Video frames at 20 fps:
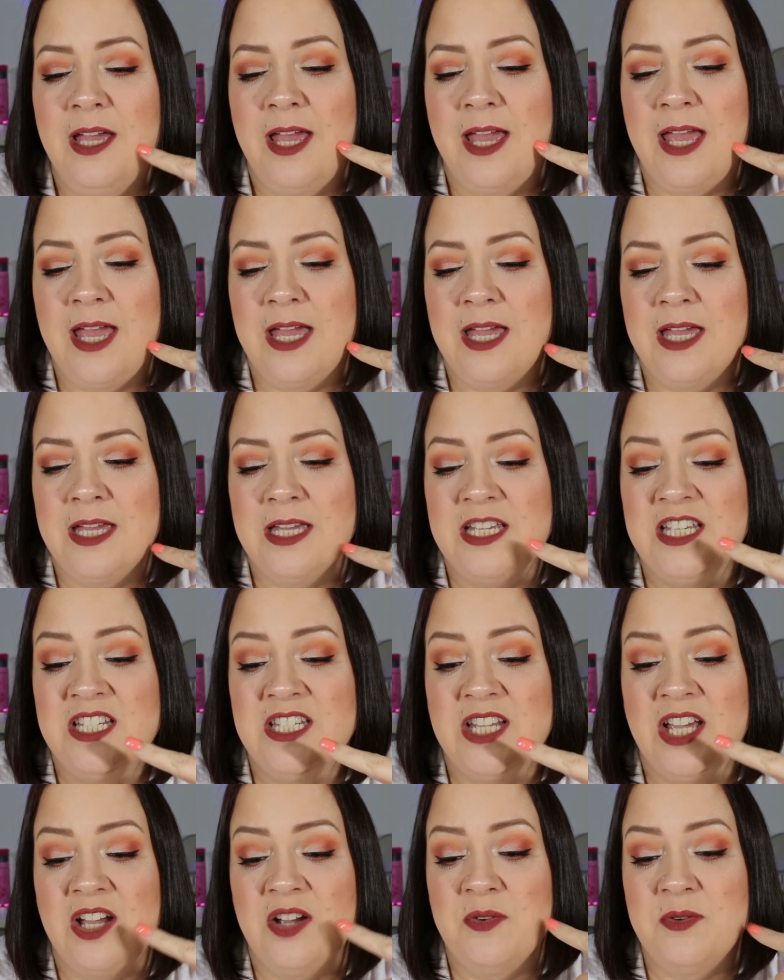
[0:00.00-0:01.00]

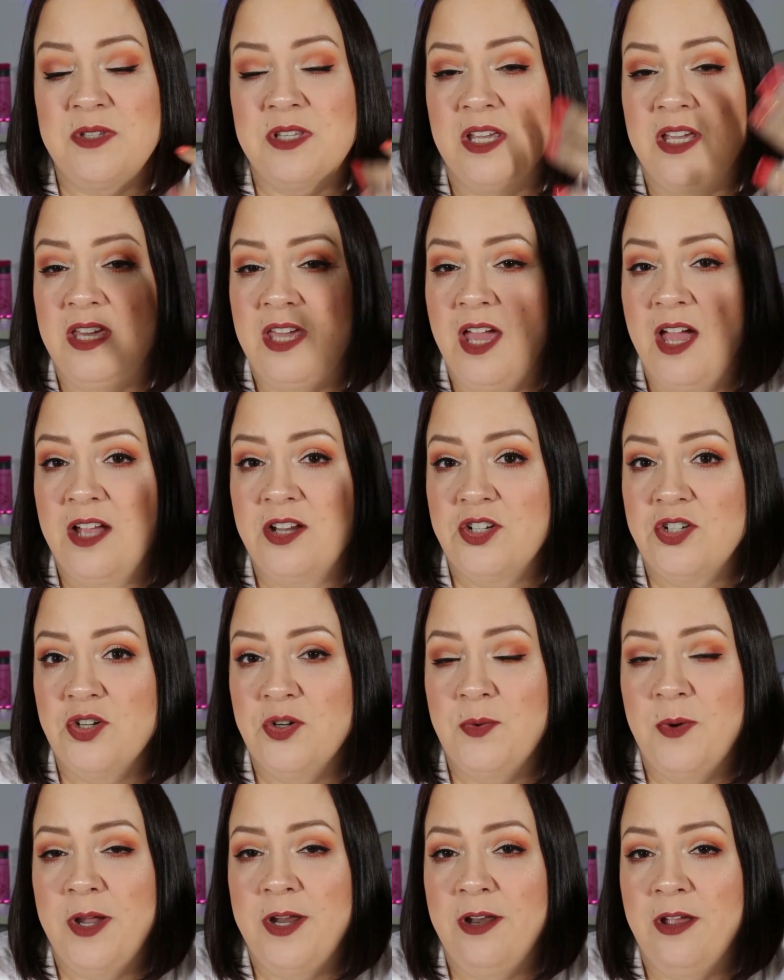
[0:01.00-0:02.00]
And I was like, yeah,
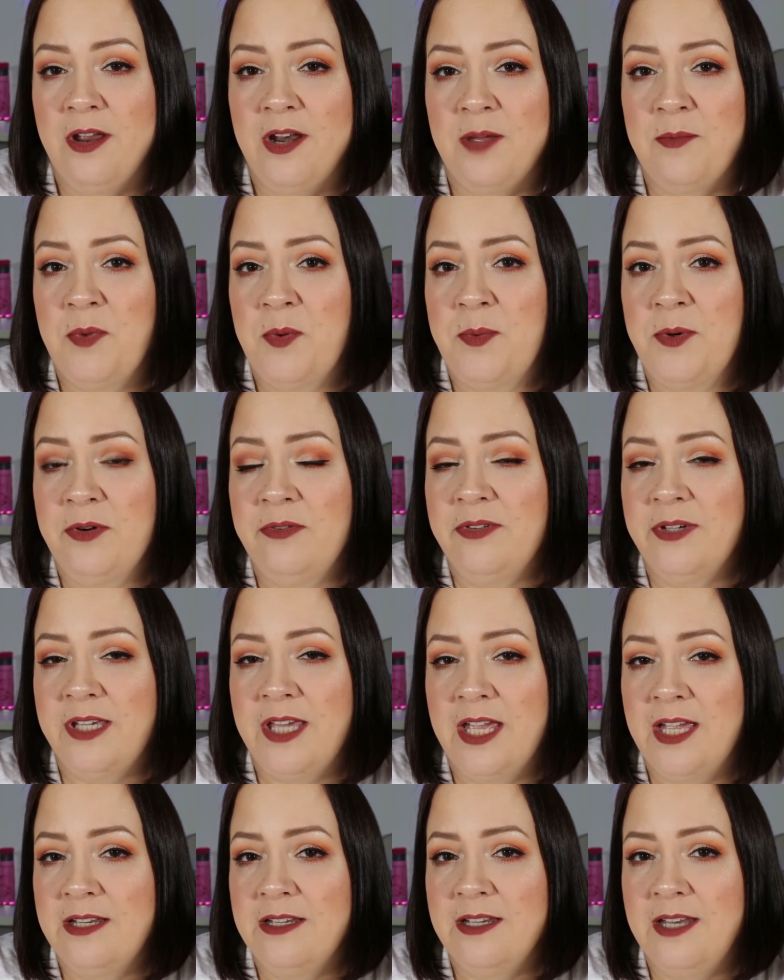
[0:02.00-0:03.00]
sure, why not? I'm a perfect
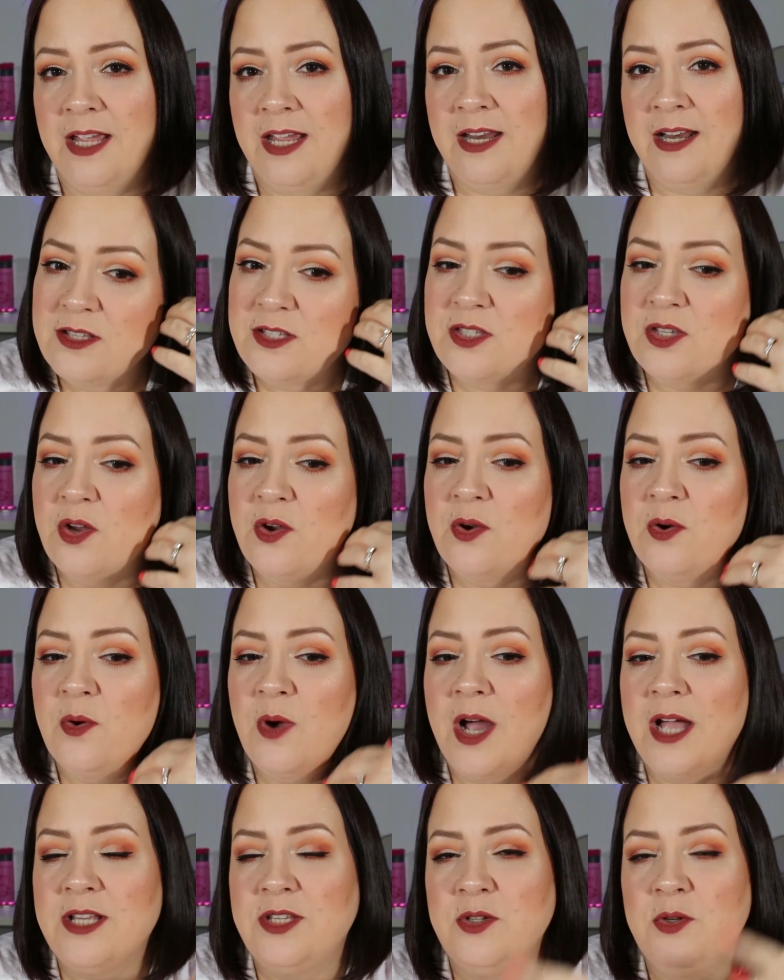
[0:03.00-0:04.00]
candidate. So
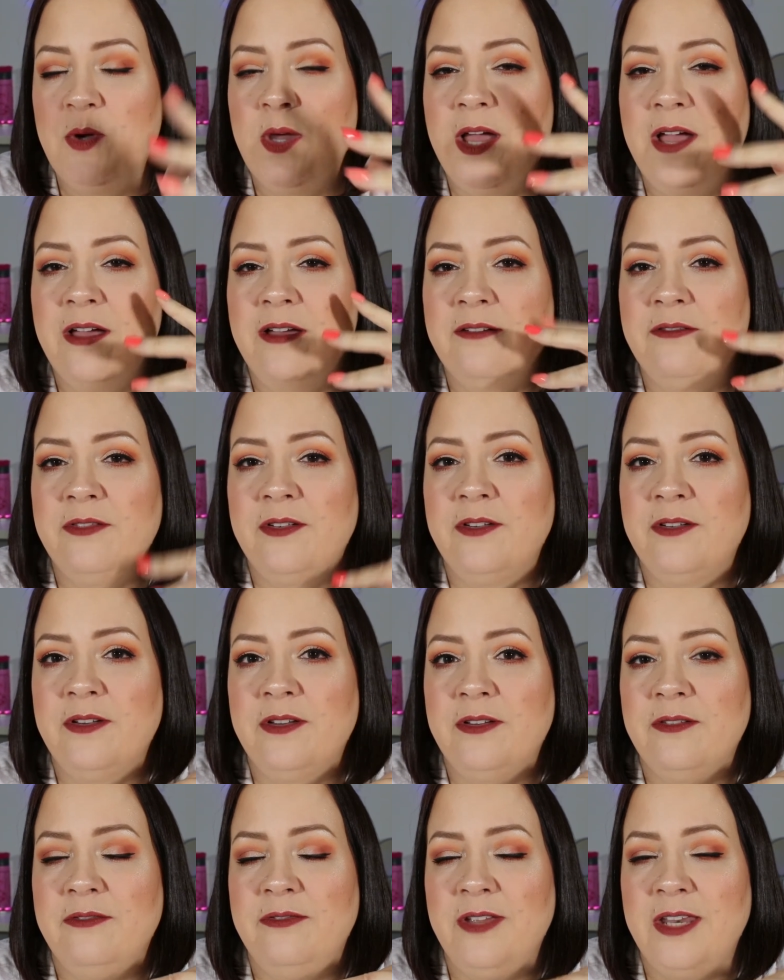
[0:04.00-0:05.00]
I do have
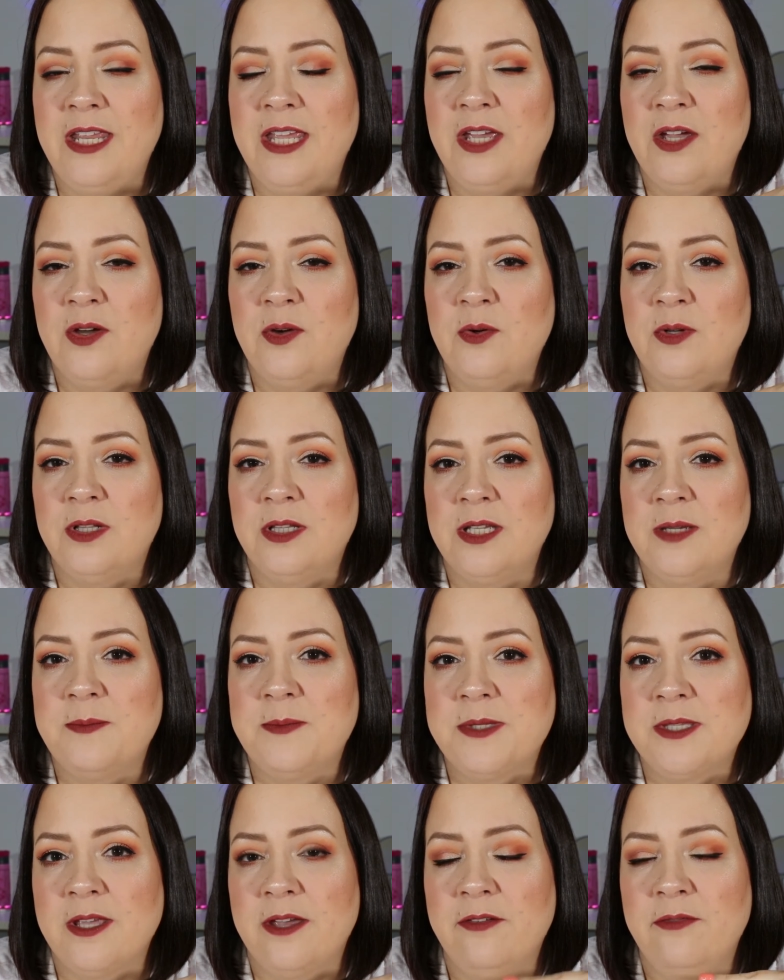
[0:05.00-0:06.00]
video
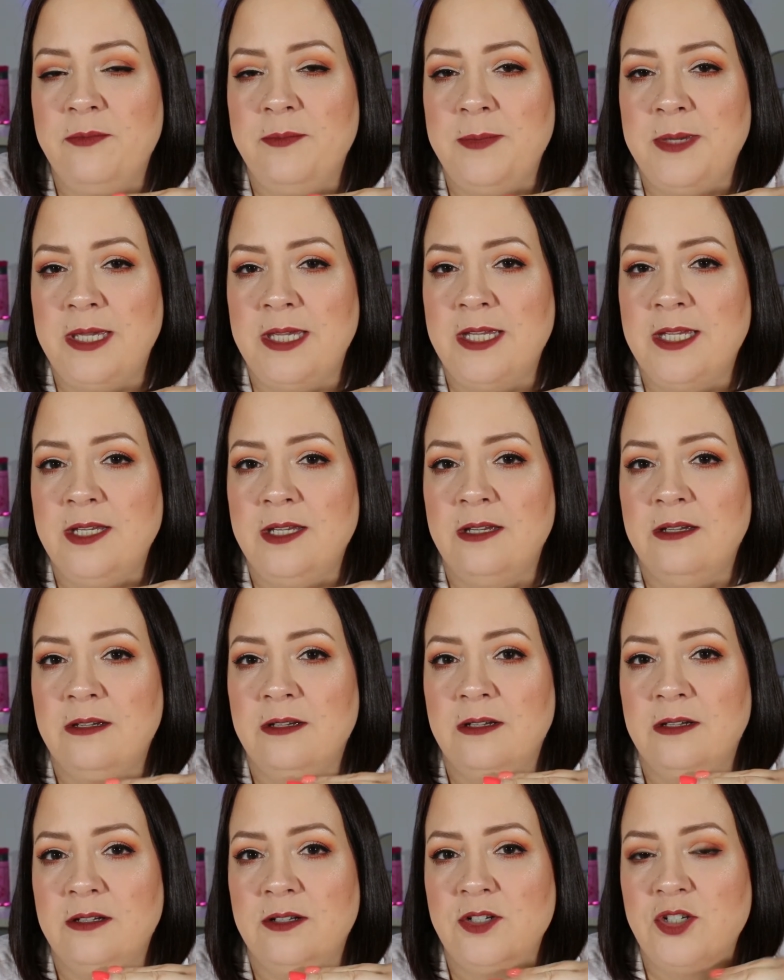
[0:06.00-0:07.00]
clips of me
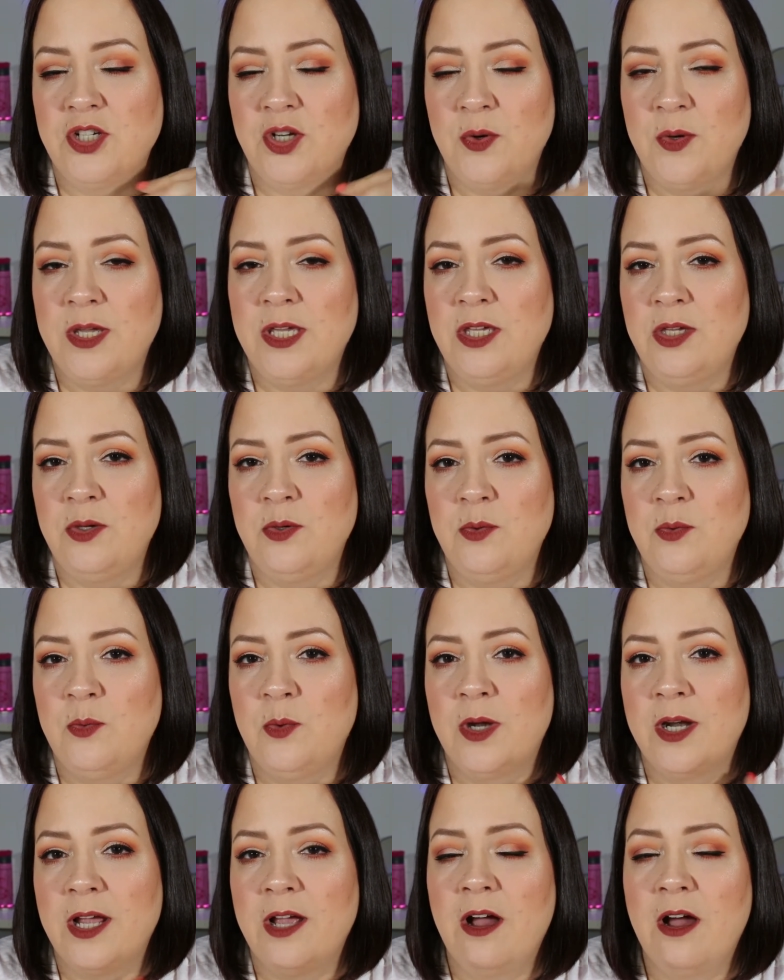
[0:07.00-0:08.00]
showing you
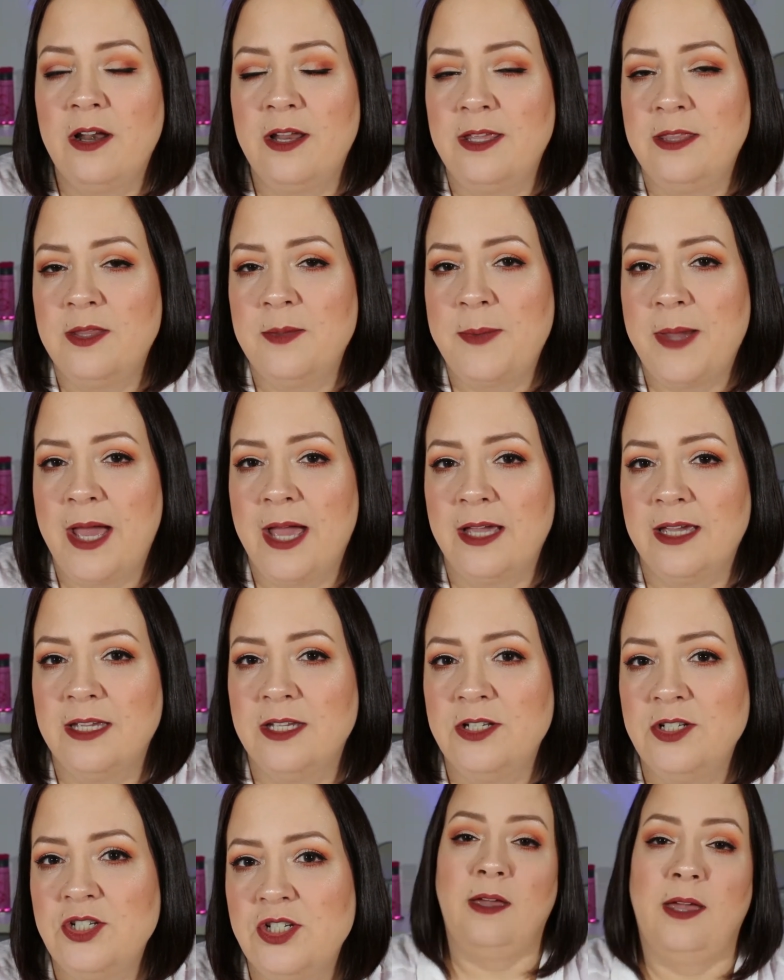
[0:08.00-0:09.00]
what I got in the
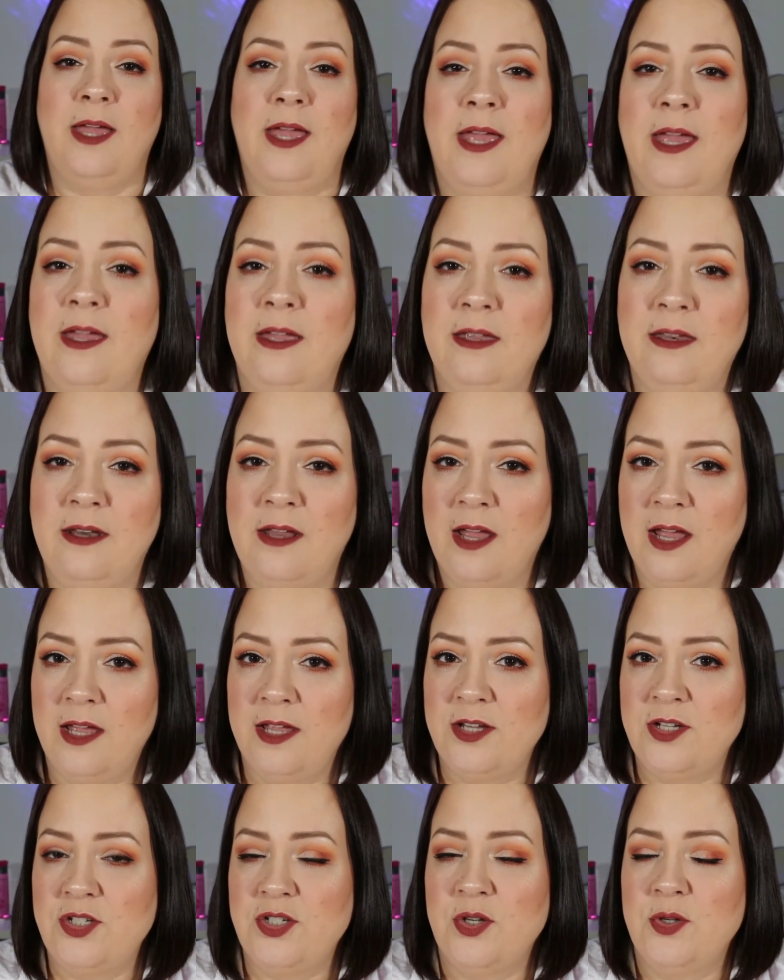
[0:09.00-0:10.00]
package. And
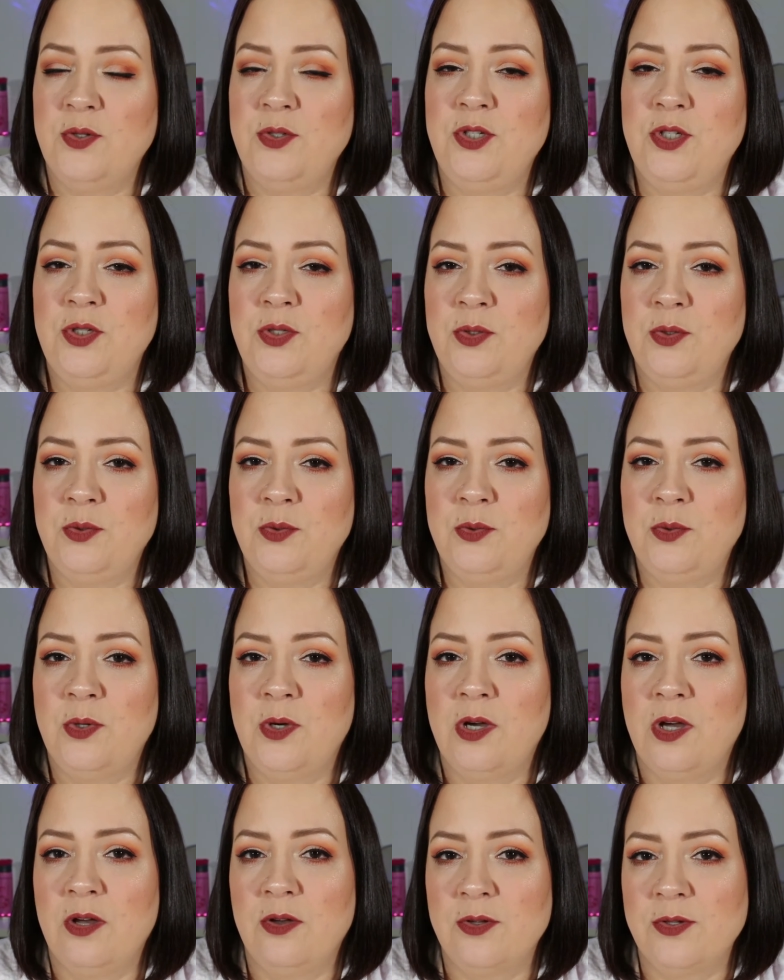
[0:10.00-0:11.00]
I showed you
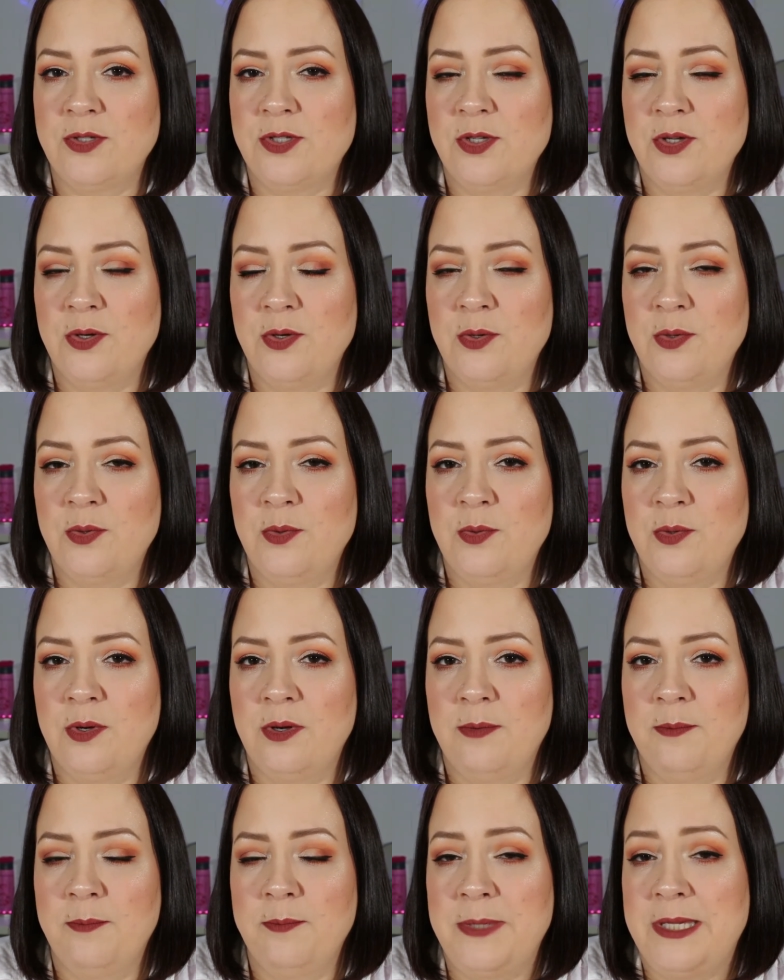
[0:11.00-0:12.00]
also
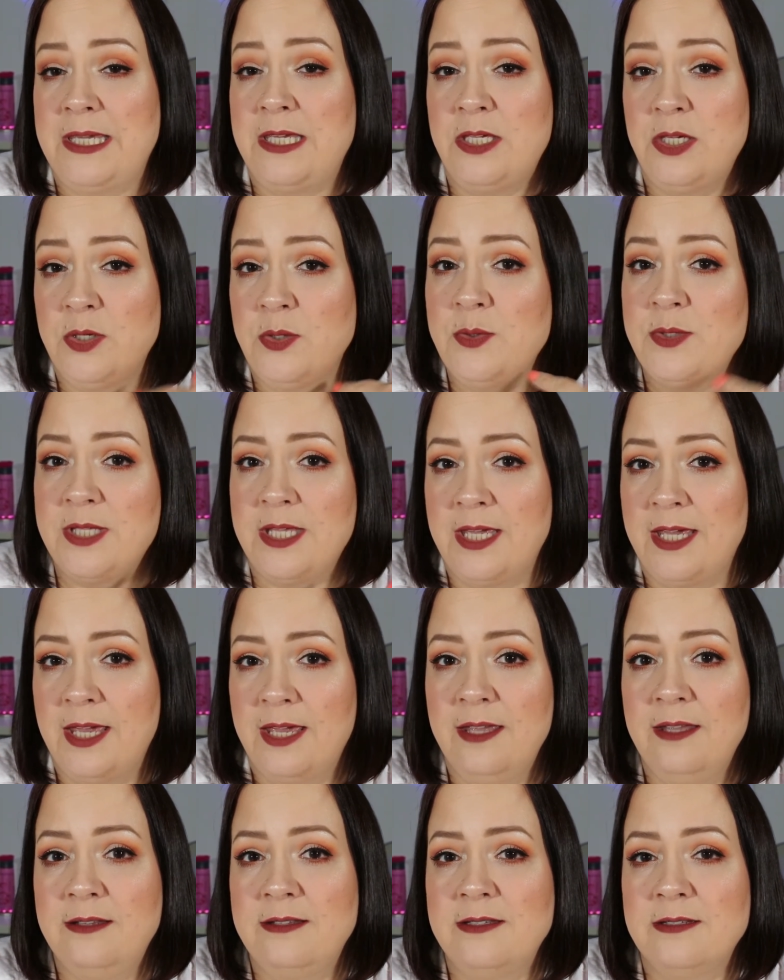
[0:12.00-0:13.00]
me using
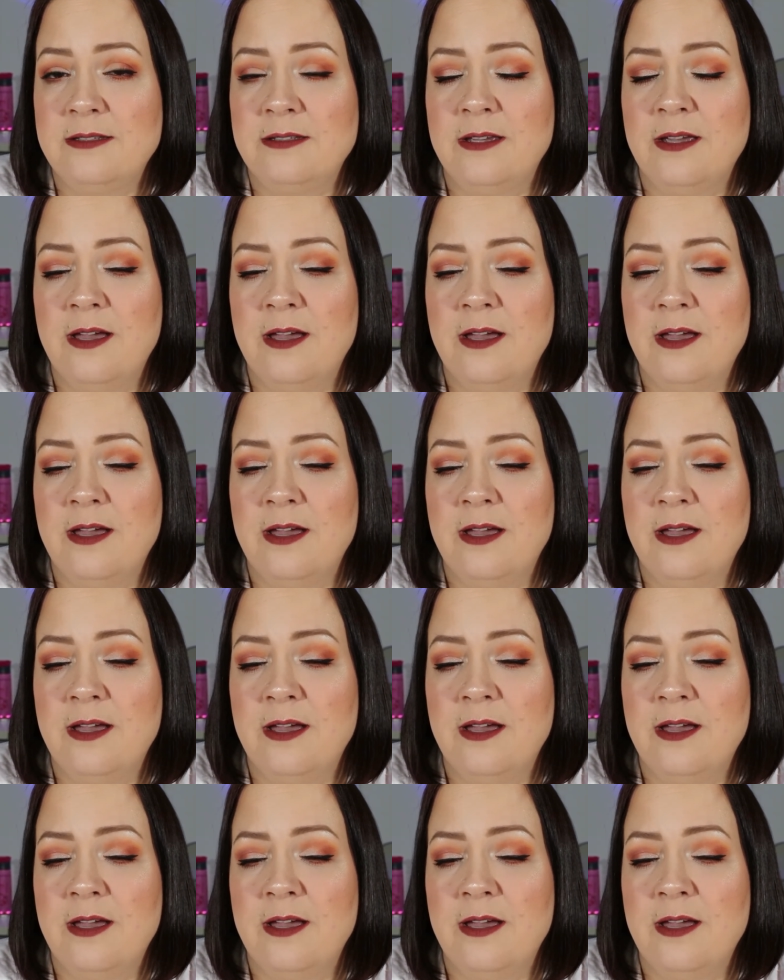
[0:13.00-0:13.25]
it.